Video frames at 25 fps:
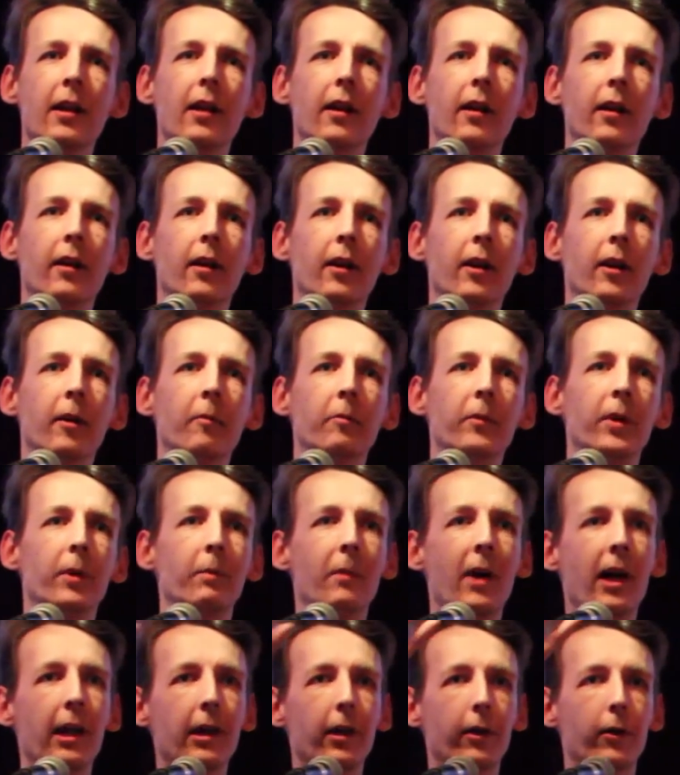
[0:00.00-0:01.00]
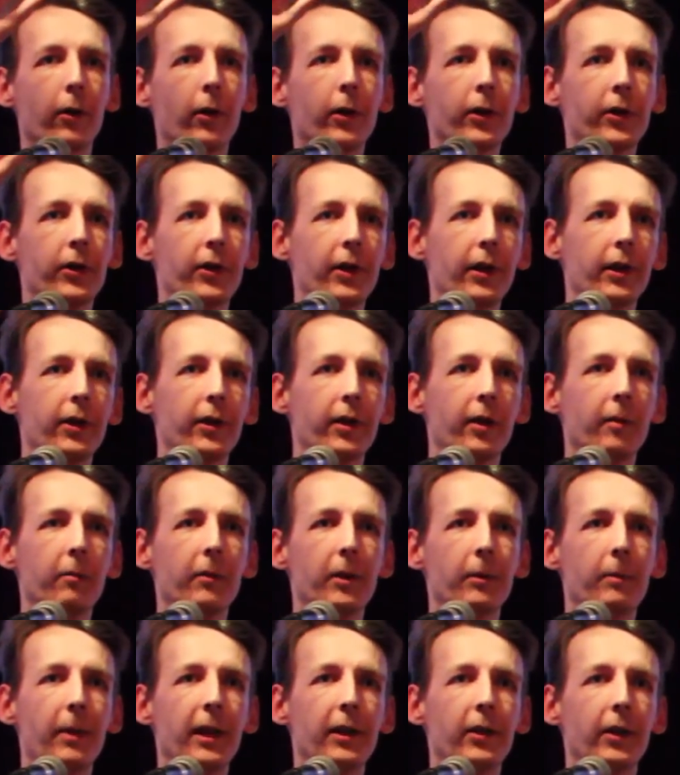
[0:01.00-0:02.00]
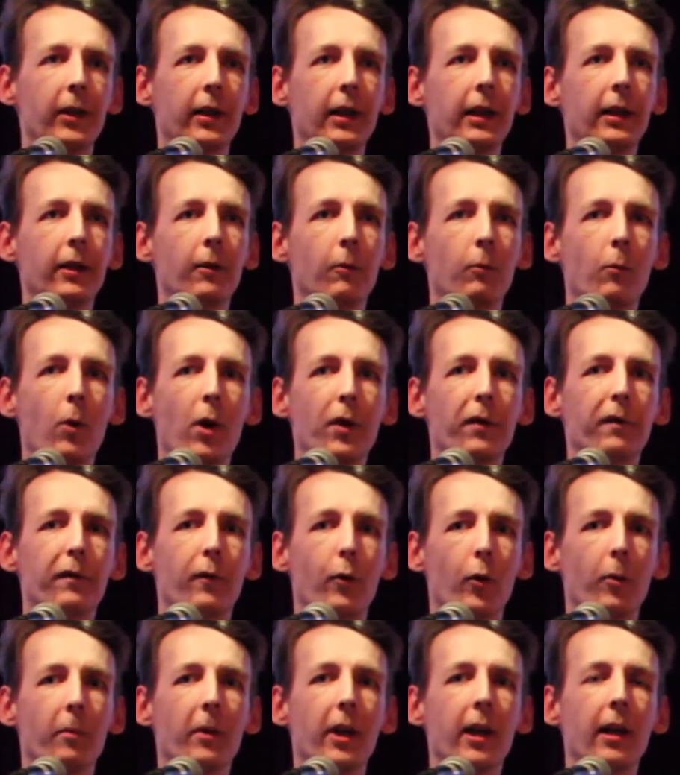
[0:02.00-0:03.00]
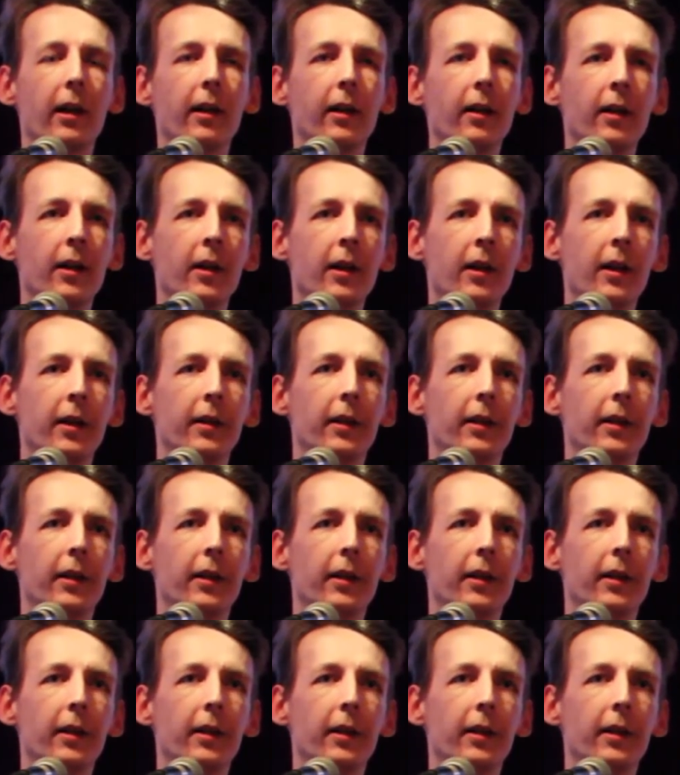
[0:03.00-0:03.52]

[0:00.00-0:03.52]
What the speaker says: The mana cost system is basically the one formula